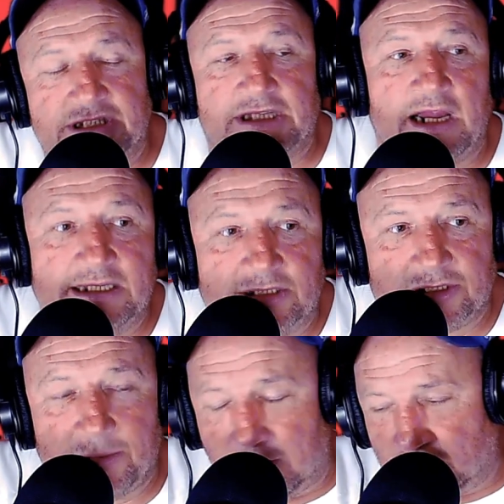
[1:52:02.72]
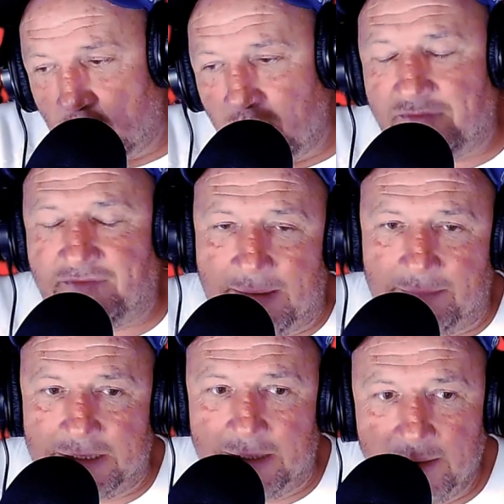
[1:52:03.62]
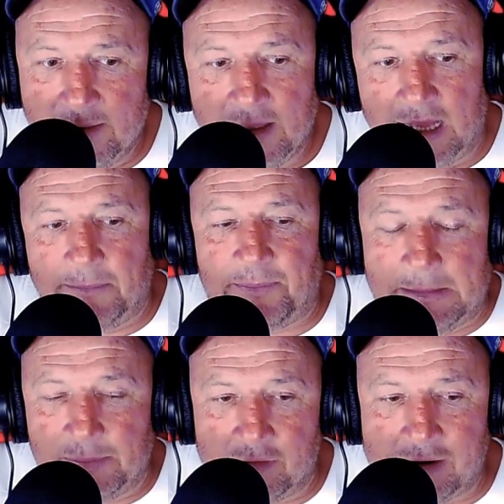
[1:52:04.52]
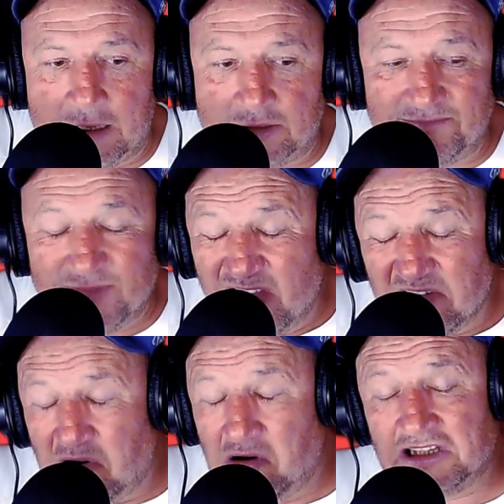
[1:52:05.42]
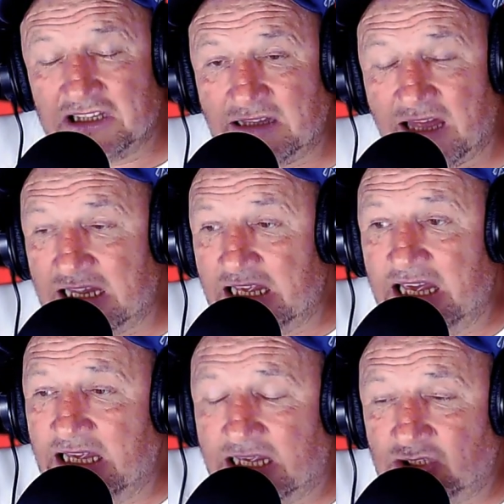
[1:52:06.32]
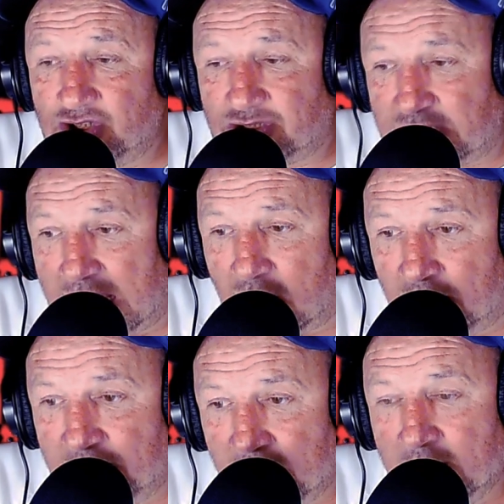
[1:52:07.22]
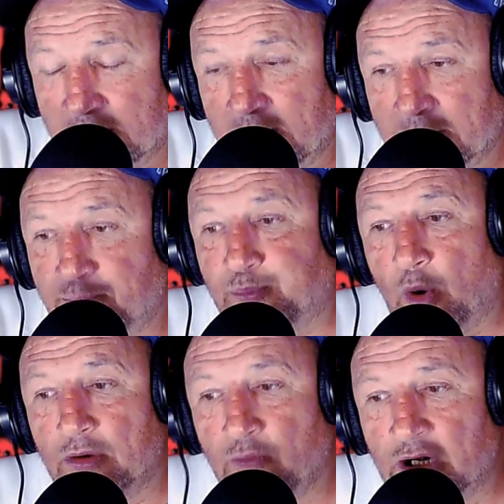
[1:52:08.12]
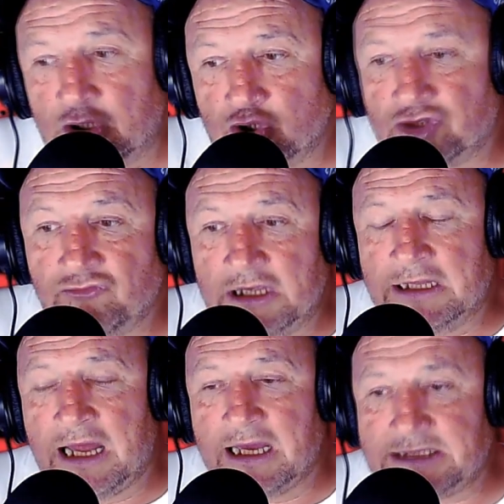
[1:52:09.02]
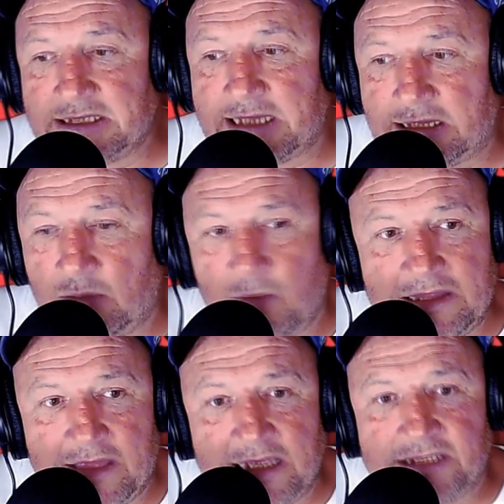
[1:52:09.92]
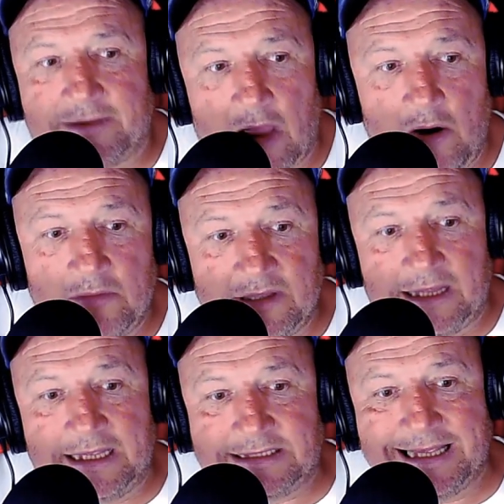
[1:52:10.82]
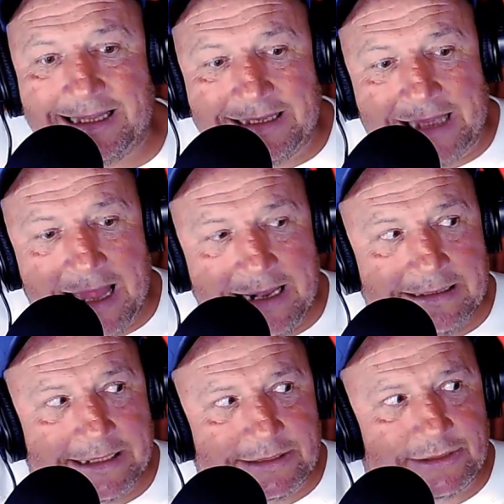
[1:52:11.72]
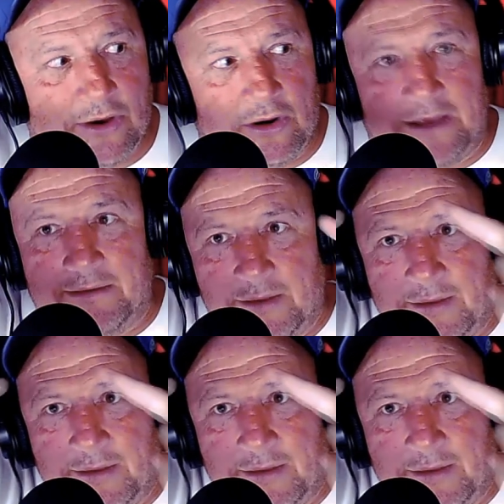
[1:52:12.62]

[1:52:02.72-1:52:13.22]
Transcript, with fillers: which is great, It's just about his own family and the people around him. Other than that, he, he can just get on. But what he doesn't realise is that the way things are going, that it's in the end, it's gonna,